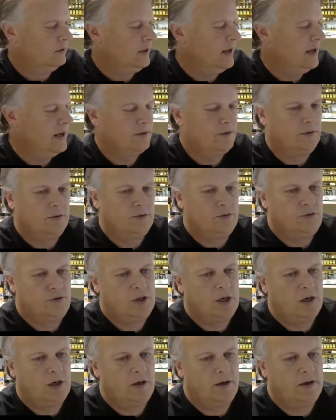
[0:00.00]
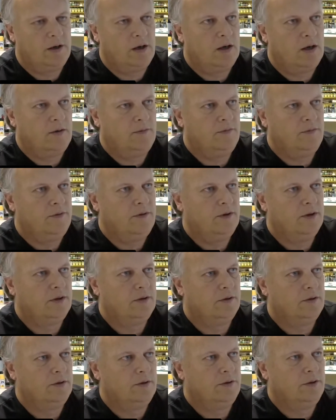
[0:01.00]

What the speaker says: yeah, Jerry, the